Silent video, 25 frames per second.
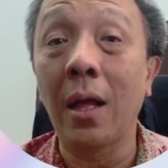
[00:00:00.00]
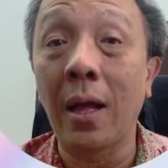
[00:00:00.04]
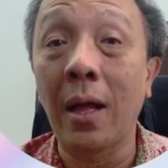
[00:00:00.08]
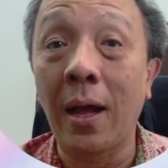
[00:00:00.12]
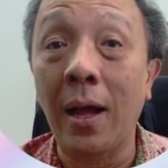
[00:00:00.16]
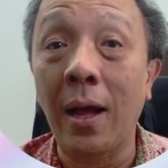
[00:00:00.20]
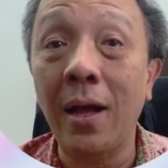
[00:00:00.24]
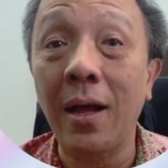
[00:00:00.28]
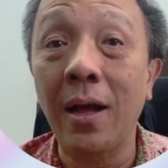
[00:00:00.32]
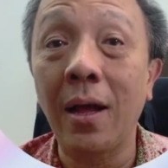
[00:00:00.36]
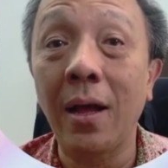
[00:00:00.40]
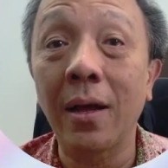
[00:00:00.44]

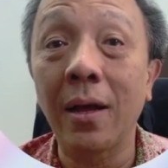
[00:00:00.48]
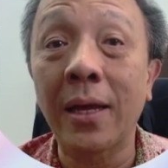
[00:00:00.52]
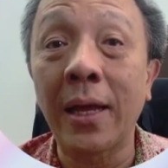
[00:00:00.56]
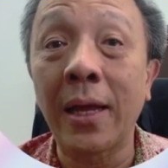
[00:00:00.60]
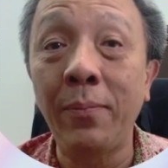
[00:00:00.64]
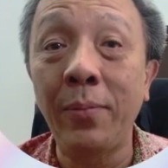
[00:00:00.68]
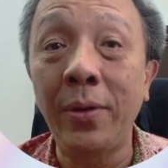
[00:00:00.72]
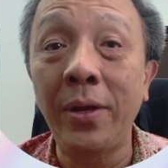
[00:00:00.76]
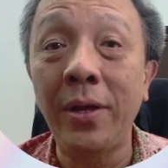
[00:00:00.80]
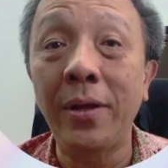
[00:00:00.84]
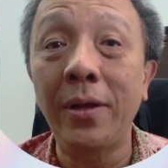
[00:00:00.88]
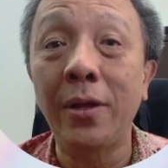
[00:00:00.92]

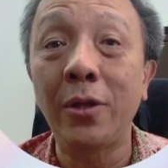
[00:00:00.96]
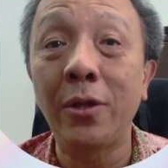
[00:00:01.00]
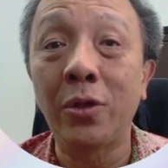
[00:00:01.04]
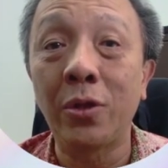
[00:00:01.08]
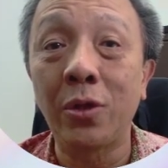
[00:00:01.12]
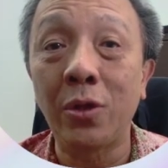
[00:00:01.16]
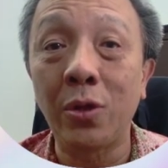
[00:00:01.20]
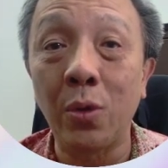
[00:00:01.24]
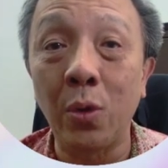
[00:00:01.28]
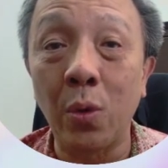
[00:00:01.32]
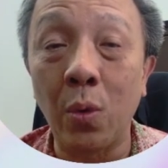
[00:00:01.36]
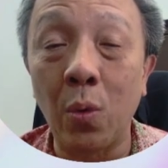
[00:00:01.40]
can be
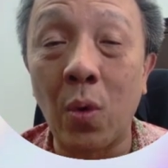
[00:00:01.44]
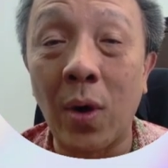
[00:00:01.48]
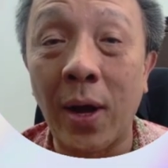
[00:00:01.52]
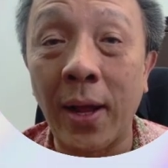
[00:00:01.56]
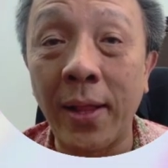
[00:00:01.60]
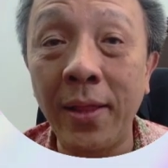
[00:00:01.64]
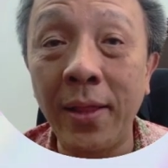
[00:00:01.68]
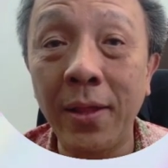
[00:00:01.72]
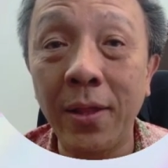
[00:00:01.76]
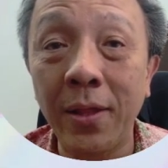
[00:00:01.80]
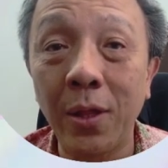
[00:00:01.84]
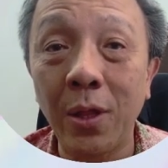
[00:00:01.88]

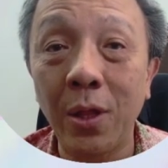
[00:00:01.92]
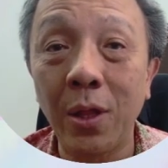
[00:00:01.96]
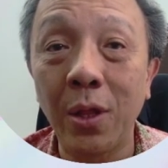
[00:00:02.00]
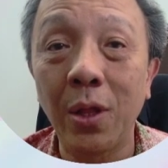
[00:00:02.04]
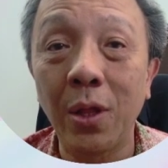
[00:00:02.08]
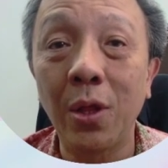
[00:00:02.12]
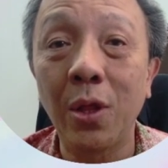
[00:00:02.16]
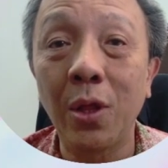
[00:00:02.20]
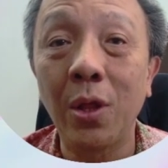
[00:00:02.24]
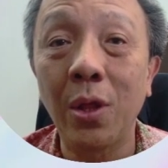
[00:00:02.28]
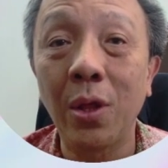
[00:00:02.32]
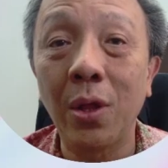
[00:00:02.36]
1,
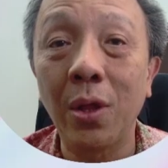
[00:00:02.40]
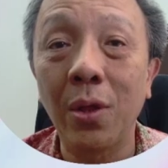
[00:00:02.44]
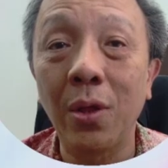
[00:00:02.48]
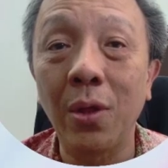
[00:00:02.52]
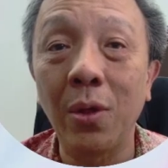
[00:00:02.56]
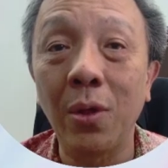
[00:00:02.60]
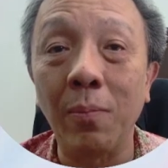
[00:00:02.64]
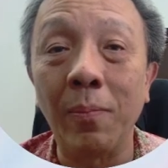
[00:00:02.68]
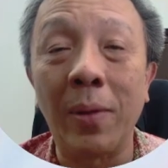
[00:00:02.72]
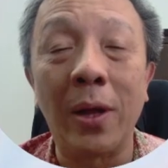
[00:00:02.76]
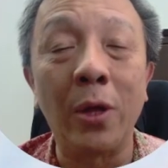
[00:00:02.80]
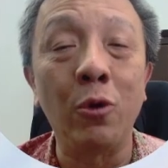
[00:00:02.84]

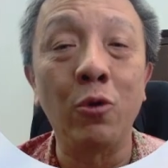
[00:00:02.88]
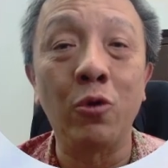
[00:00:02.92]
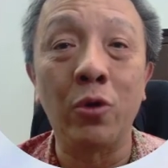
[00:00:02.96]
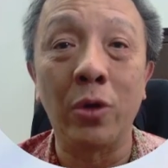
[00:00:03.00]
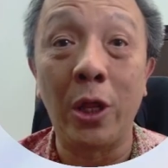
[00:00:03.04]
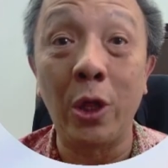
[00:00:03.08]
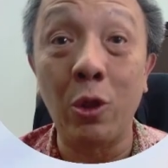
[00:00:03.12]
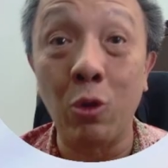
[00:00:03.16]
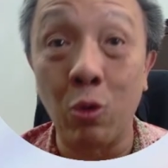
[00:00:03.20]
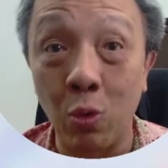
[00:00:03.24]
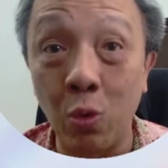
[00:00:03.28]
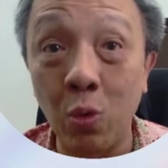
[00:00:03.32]
but
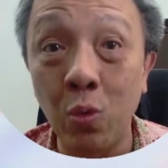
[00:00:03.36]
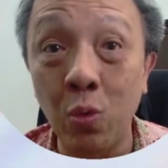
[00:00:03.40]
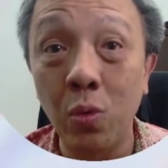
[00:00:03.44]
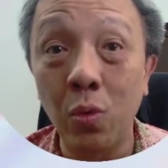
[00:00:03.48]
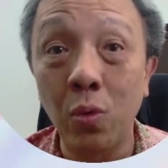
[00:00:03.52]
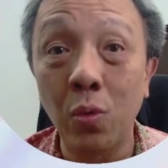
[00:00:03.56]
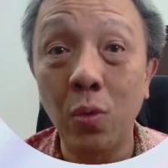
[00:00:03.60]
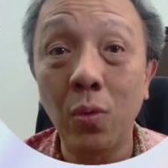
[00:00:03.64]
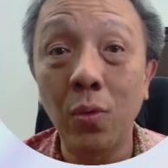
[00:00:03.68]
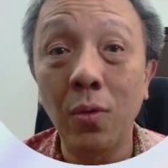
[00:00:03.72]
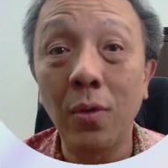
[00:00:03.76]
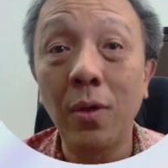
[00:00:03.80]
usually
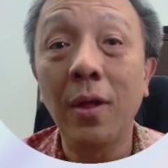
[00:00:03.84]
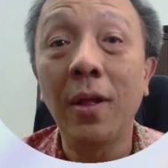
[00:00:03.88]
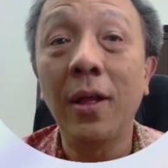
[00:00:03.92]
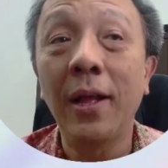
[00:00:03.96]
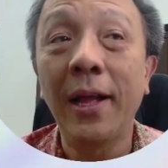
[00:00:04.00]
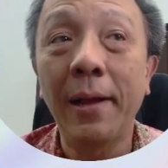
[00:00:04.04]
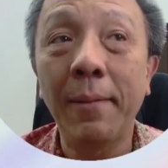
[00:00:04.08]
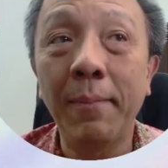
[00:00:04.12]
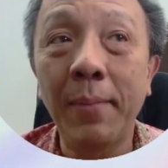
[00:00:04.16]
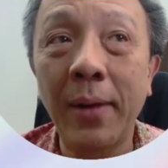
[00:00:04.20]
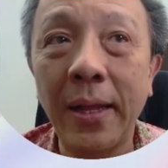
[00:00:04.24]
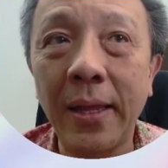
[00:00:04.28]
2,
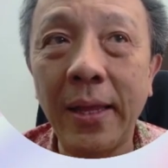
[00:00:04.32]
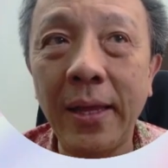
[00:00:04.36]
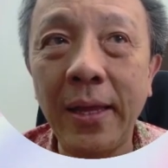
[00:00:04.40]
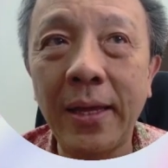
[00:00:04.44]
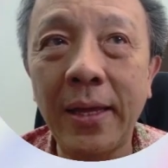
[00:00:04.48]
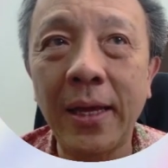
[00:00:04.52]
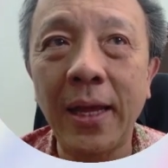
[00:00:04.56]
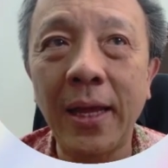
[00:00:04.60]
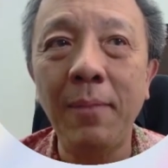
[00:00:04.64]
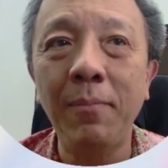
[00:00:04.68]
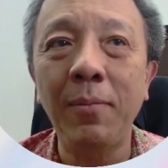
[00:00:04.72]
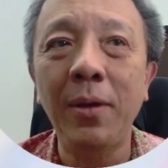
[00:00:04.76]
but
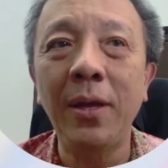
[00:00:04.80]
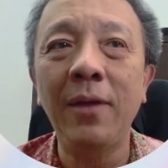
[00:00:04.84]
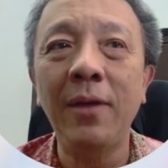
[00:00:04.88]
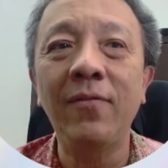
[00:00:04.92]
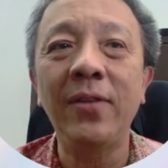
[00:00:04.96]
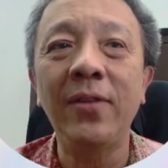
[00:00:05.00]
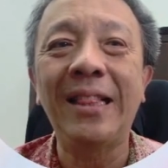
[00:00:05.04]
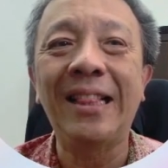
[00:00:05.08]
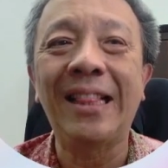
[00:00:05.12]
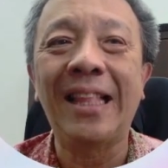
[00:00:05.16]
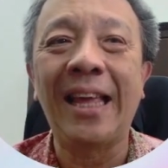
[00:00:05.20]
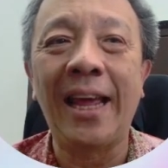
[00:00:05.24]
it can be
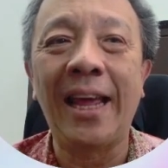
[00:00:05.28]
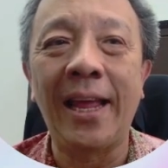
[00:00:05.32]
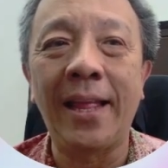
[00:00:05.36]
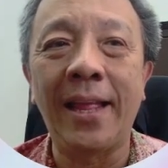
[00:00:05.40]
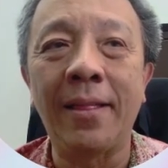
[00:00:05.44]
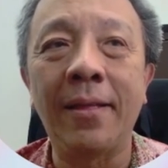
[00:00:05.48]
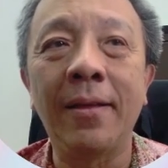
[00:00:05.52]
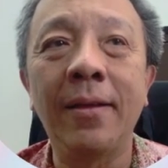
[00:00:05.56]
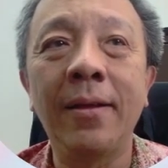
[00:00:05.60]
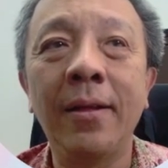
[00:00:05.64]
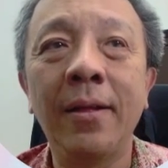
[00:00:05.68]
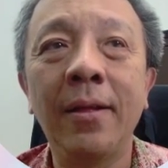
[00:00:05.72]
even
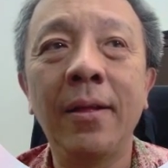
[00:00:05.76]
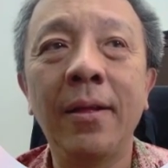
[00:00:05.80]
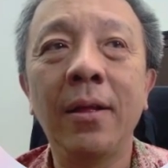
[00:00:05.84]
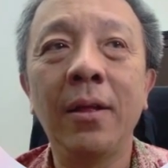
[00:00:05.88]
10.